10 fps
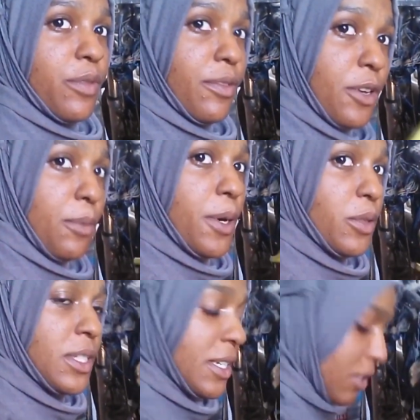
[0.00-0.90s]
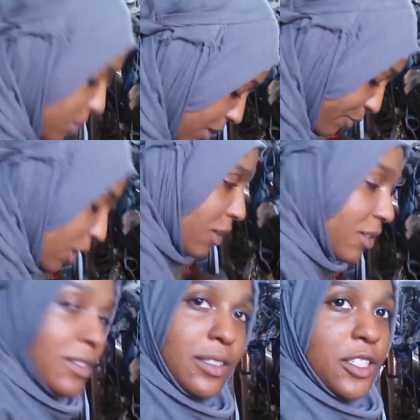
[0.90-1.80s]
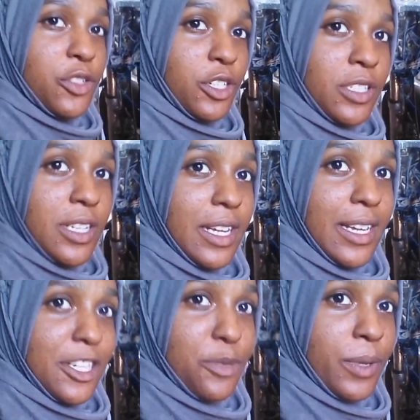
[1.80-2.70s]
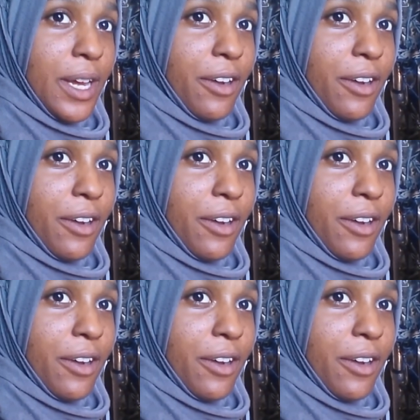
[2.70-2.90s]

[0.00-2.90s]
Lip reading: with, I've got post-its, I've got disgustingly illegible